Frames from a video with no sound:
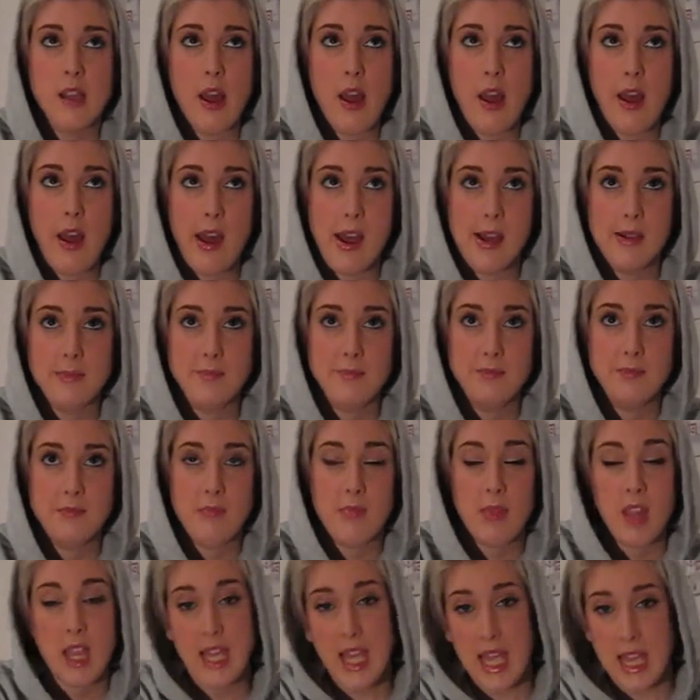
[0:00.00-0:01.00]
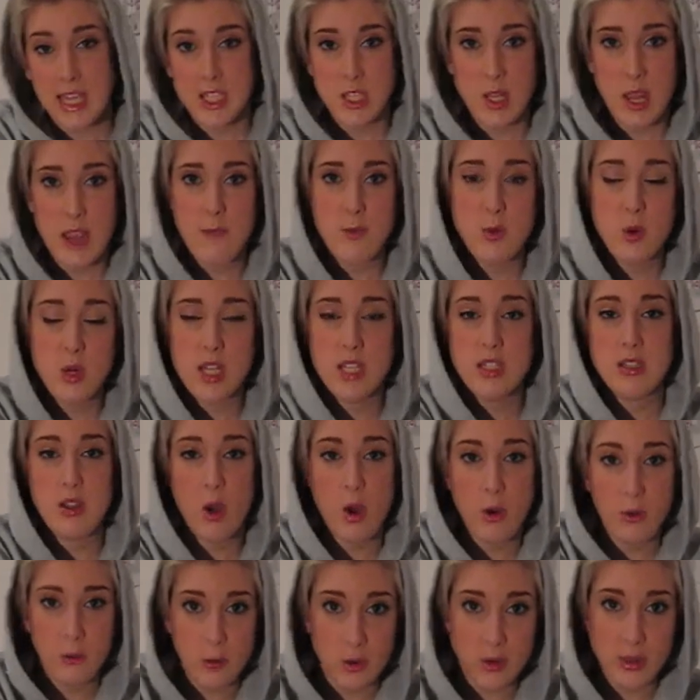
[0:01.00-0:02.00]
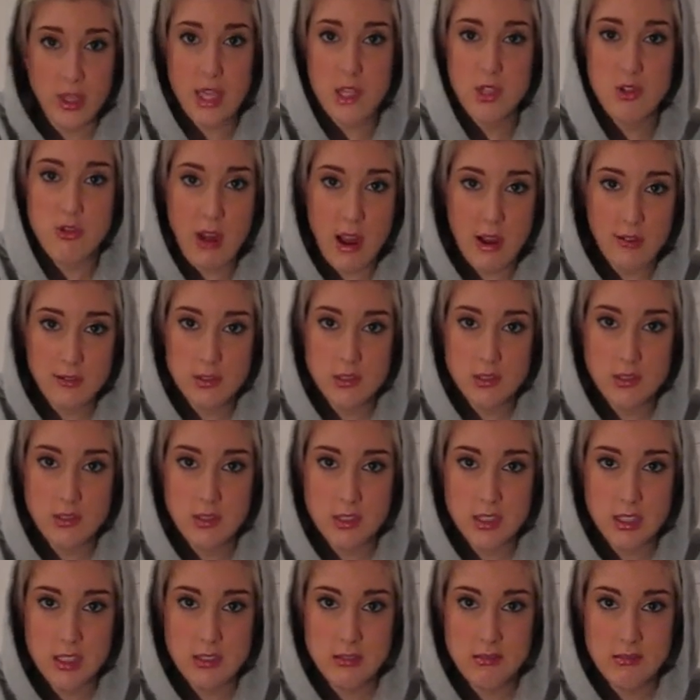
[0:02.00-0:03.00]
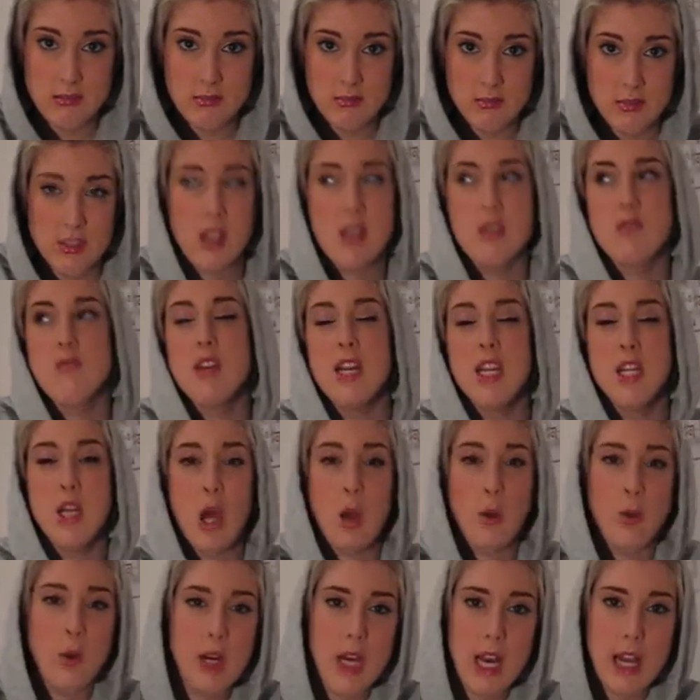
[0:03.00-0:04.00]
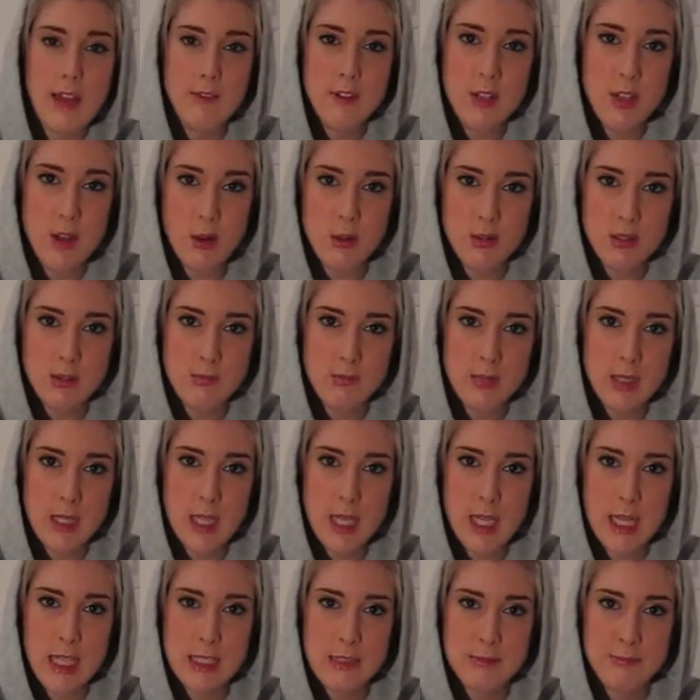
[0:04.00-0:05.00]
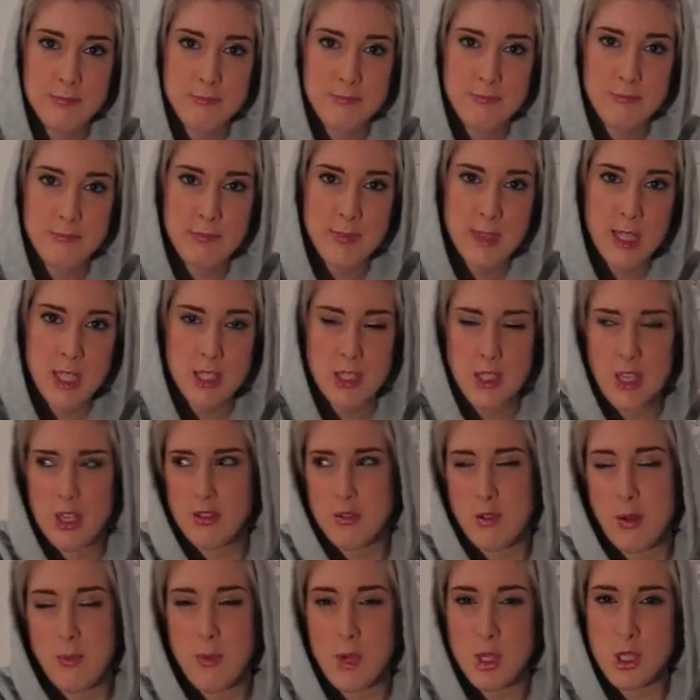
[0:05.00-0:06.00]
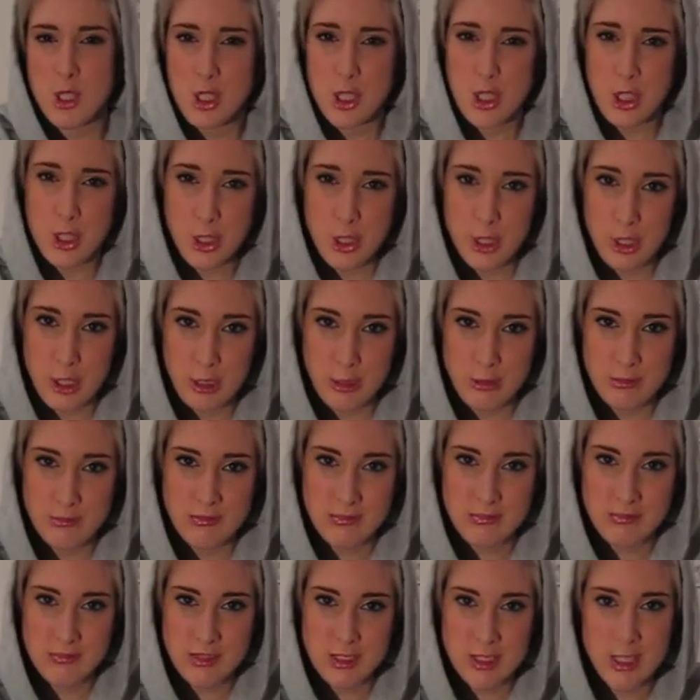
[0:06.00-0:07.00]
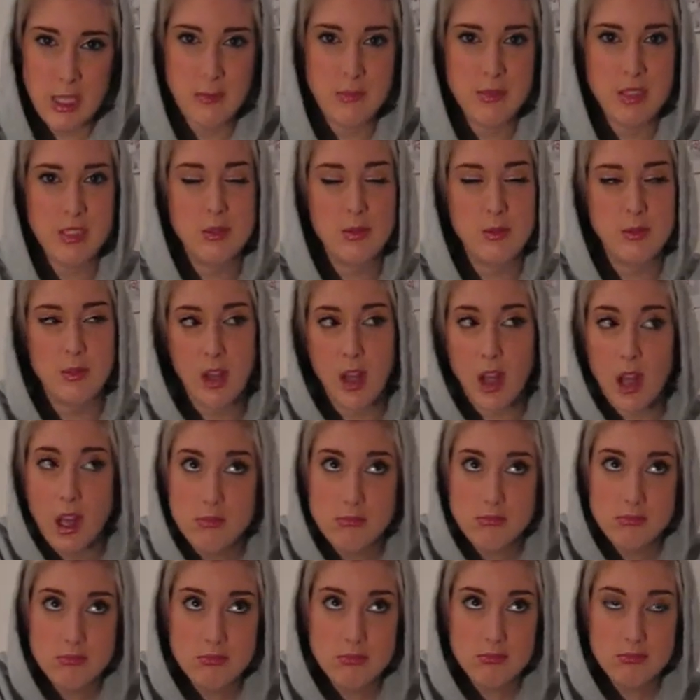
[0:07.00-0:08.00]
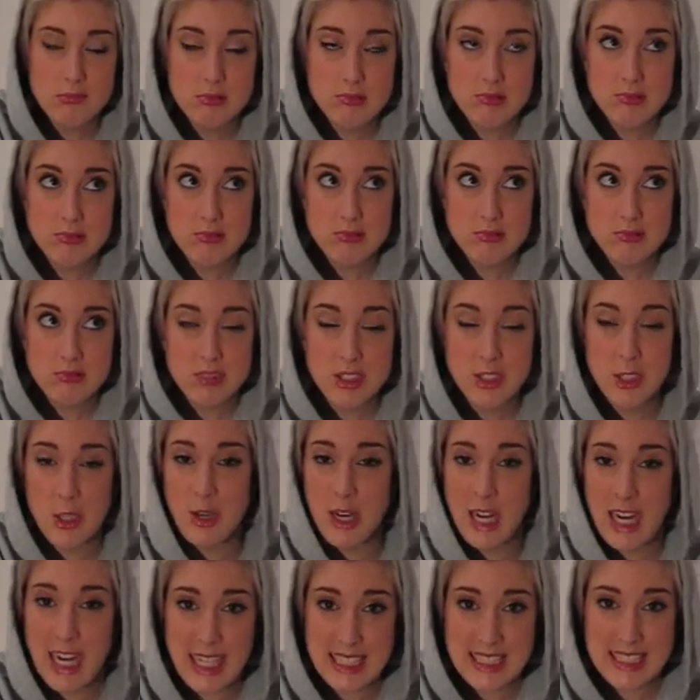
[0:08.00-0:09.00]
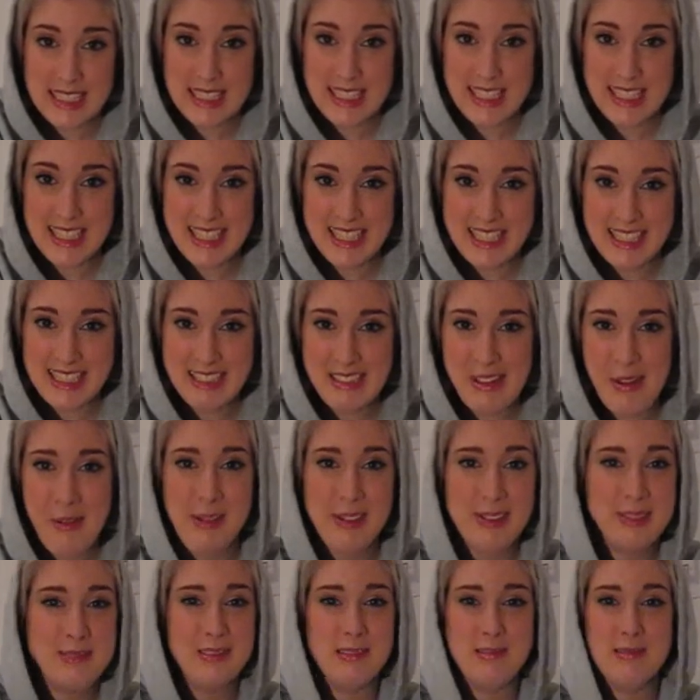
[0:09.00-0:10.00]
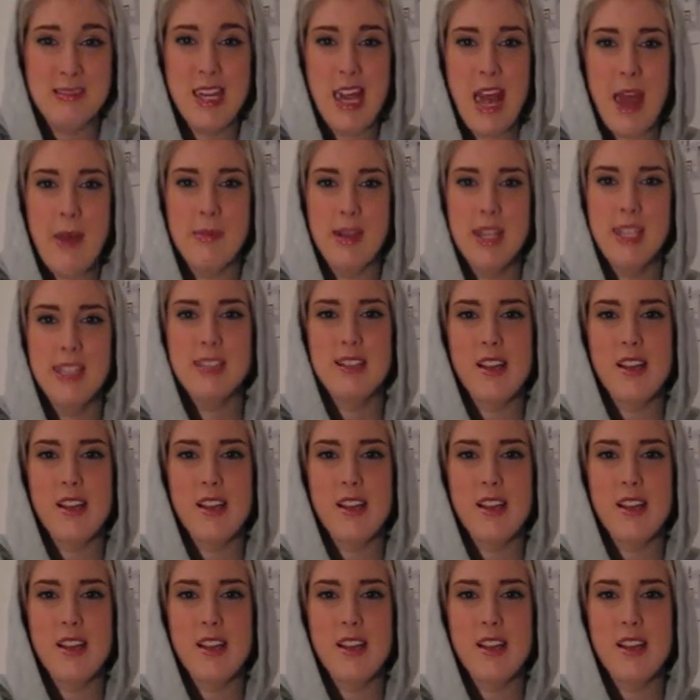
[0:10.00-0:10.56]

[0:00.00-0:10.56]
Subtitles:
Yeah, so everyone is off on their travels. So there's really no one left in Oldenburg. So there's not much to do. So I'm sort of like, there's no classes. I don't know if it's really happening.